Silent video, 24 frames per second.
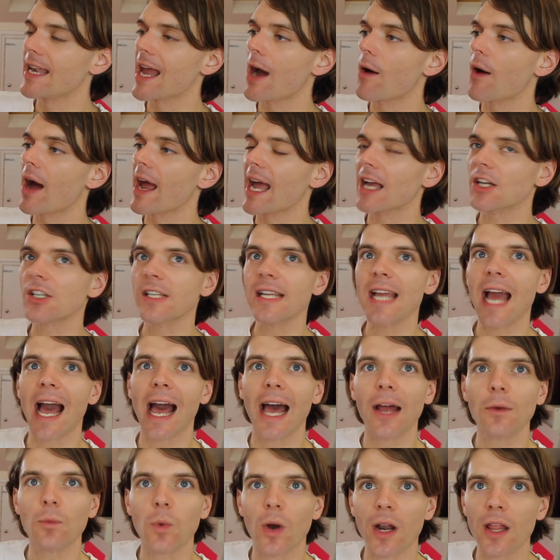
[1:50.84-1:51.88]
now, I actually
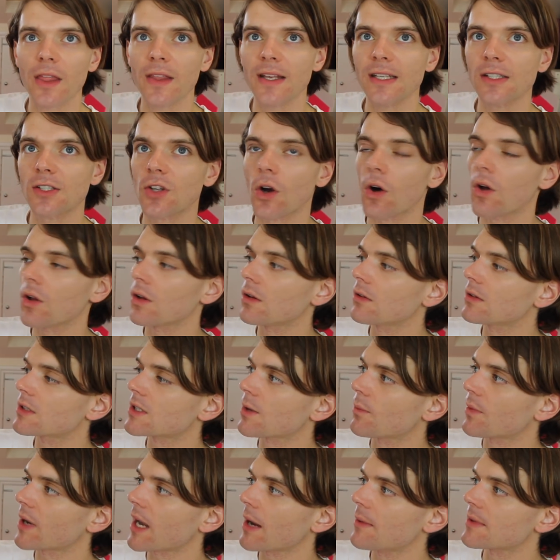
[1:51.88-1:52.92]
had one of these dolls
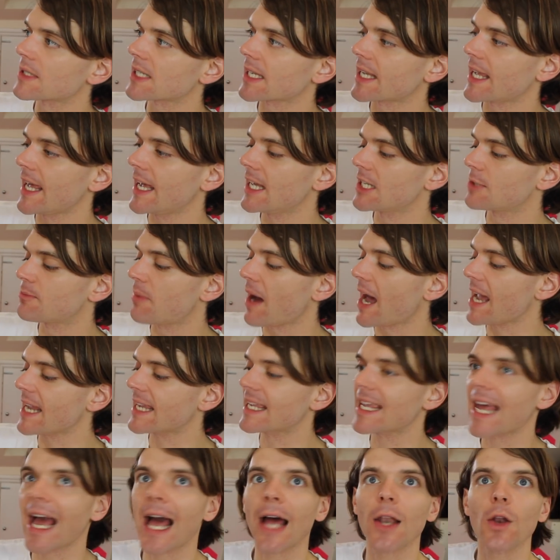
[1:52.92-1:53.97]
when I was a kid, but I
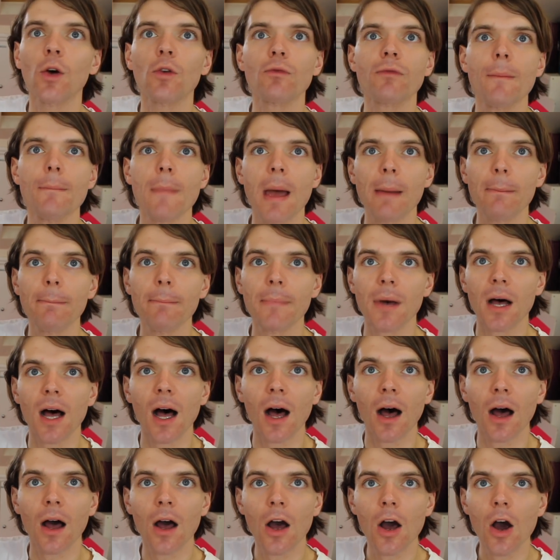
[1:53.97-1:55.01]
cannot
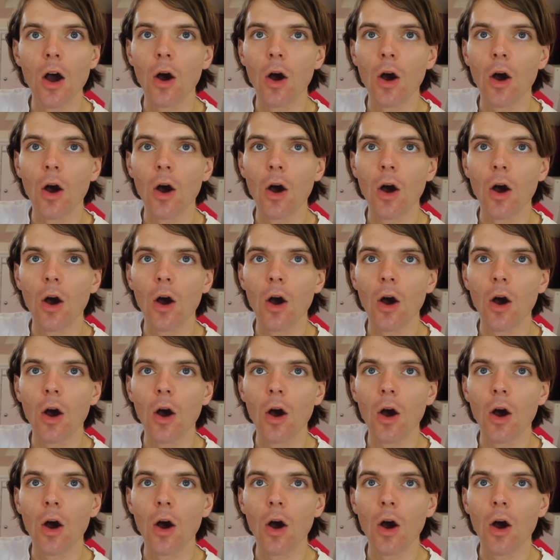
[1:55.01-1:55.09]
remember